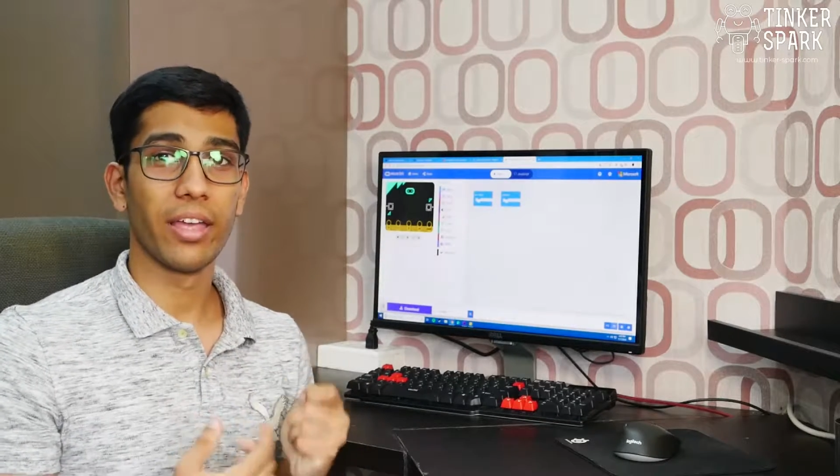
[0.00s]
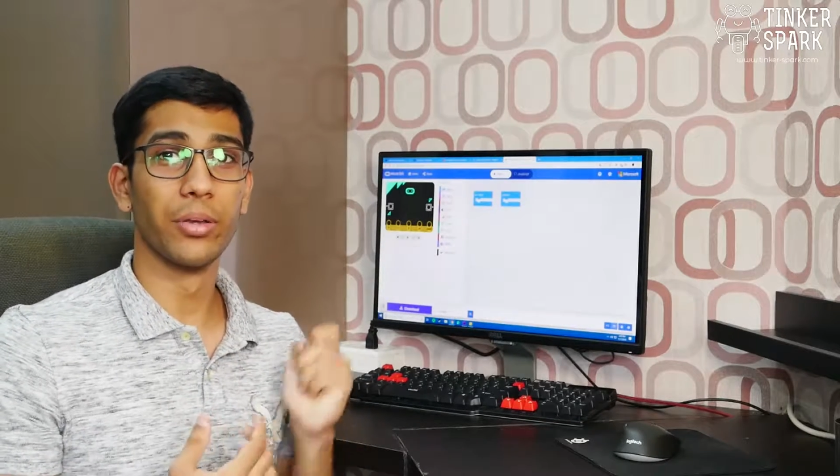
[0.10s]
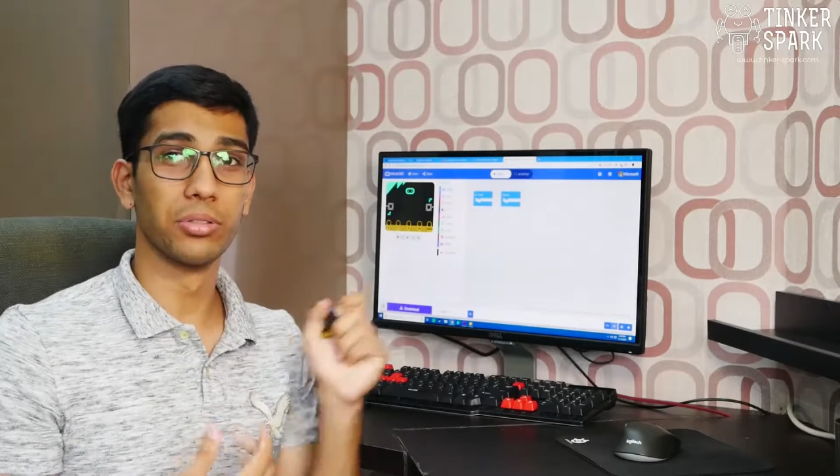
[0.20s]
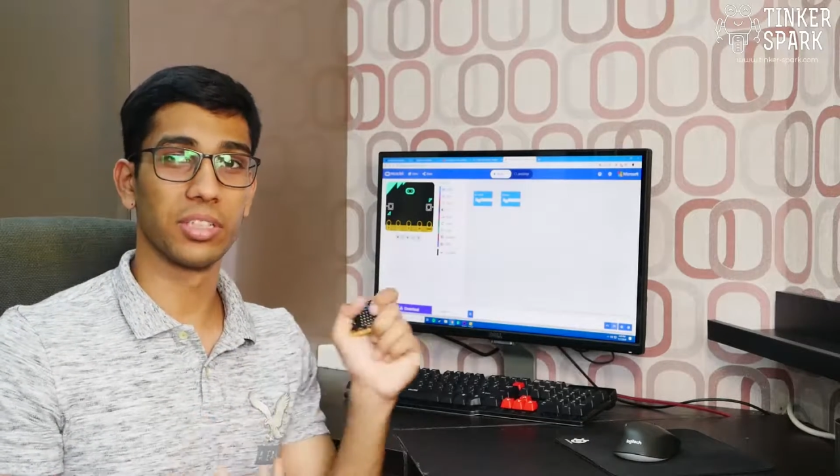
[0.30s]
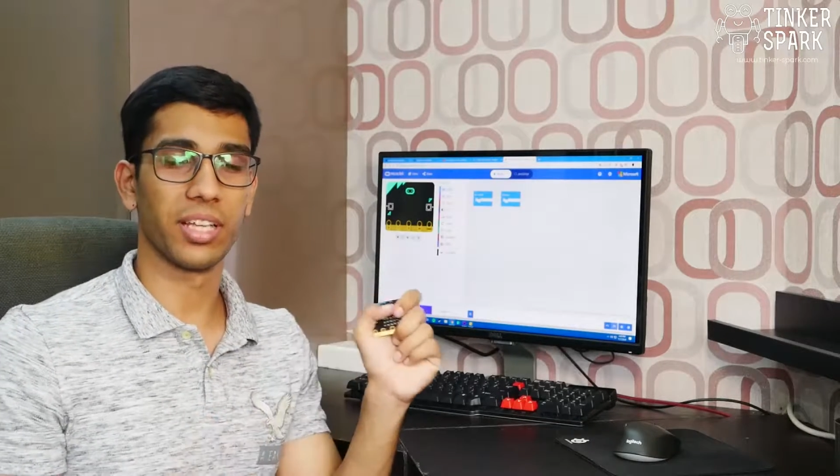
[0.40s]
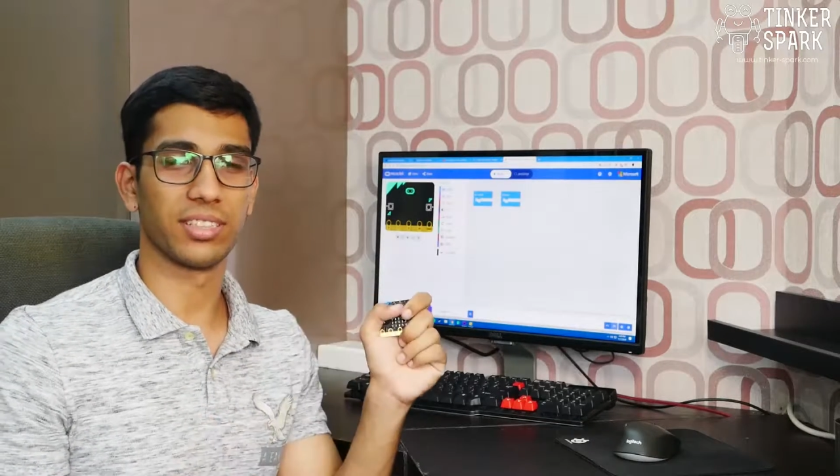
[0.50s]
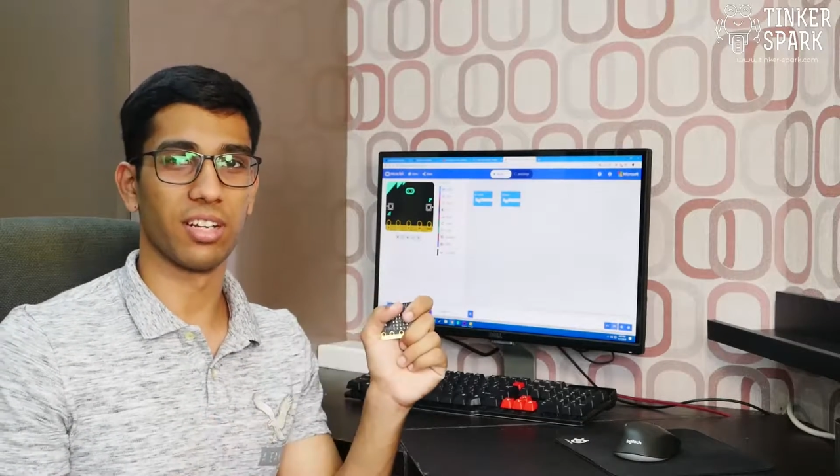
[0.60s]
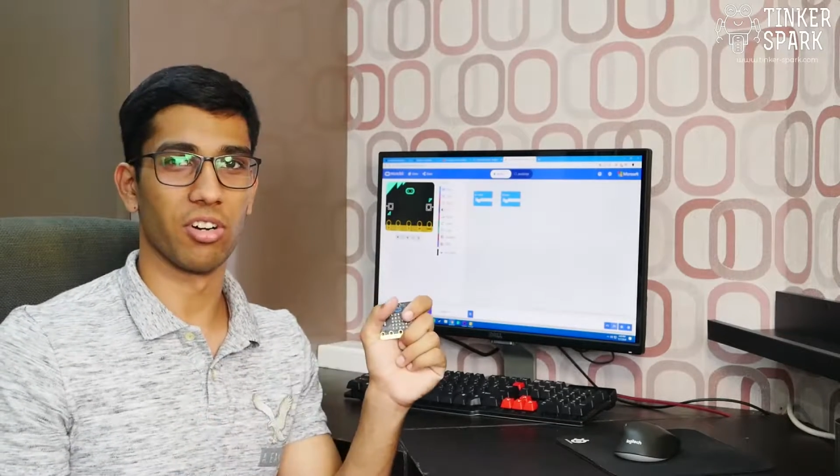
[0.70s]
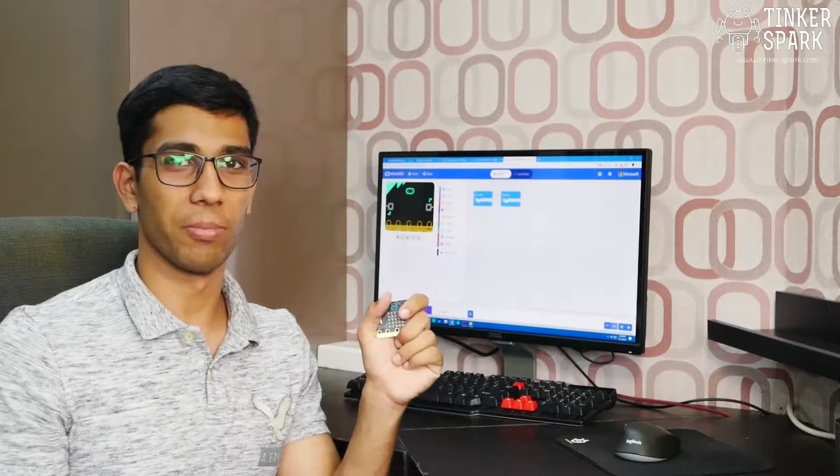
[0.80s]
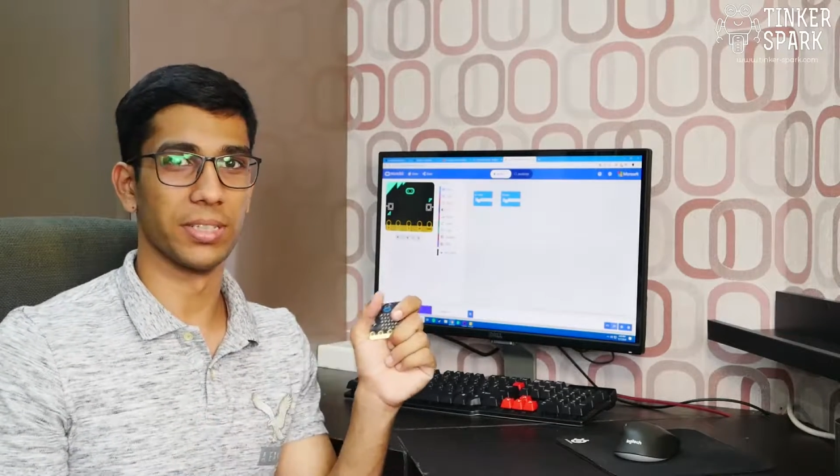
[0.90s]
using the
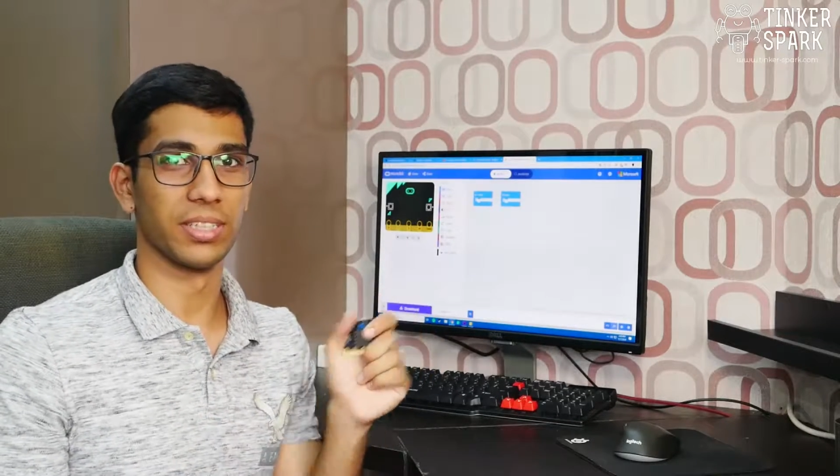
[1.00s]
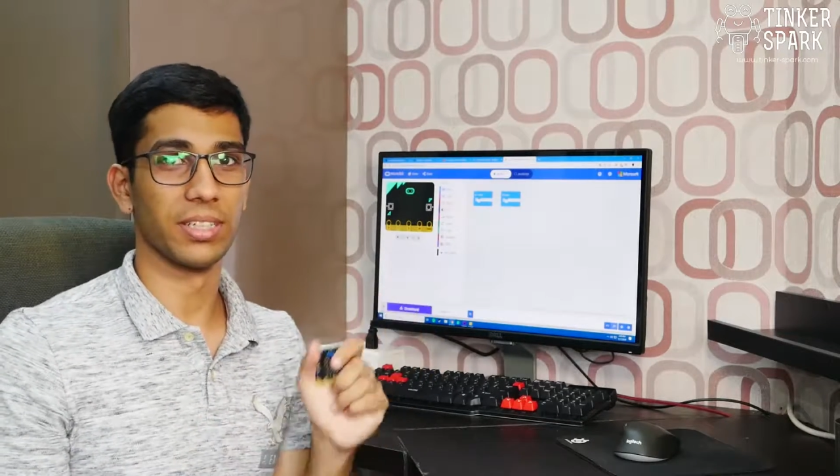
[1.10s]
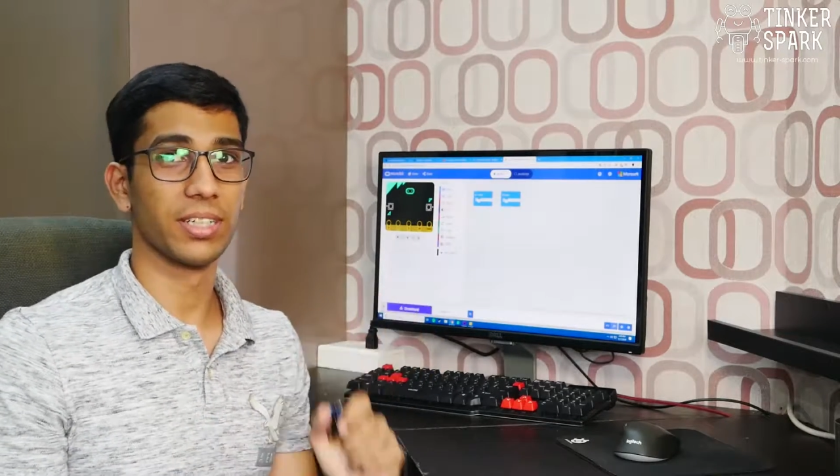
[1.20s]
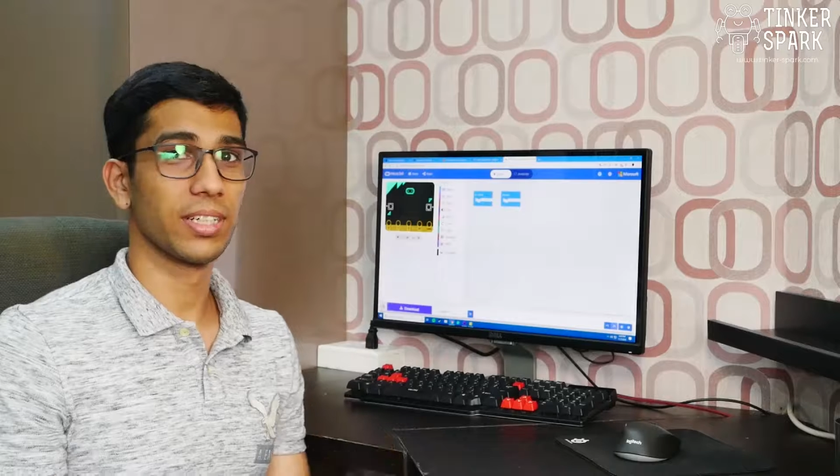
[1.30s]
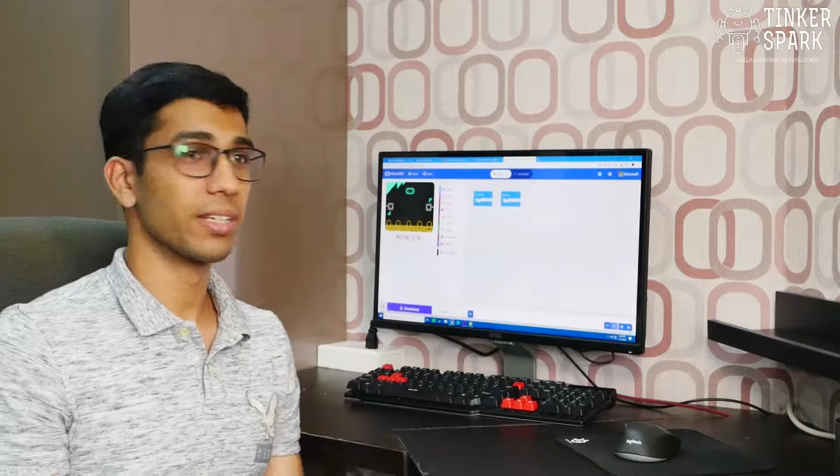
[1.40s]
accelerometer.